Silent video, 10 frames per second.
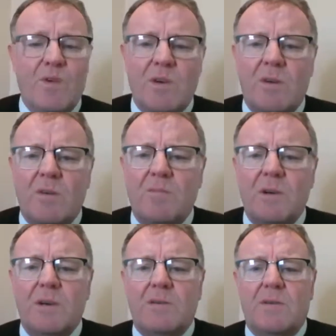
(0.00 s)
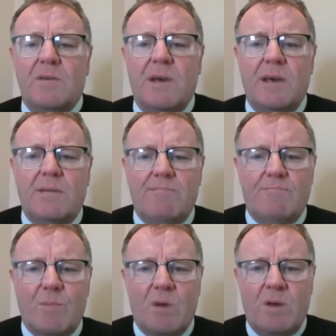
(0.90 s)
got a couple
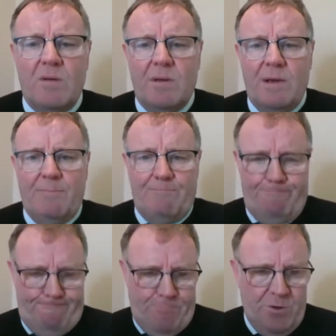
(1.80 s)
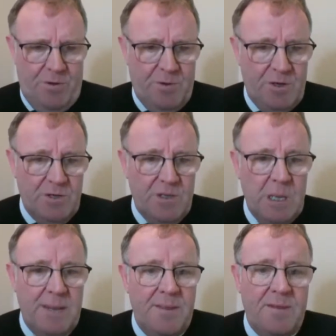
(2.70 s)
of contributors.
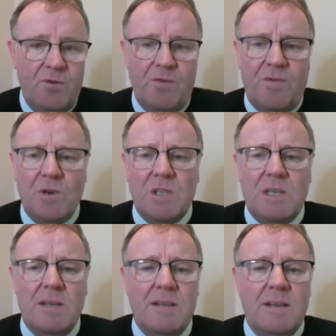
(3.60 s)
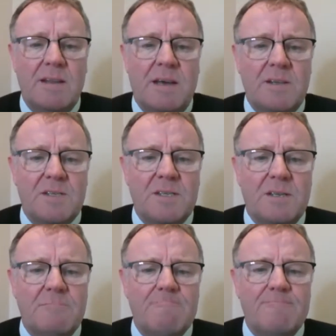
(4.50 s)
Lynn, you're first. Lynn Anderson.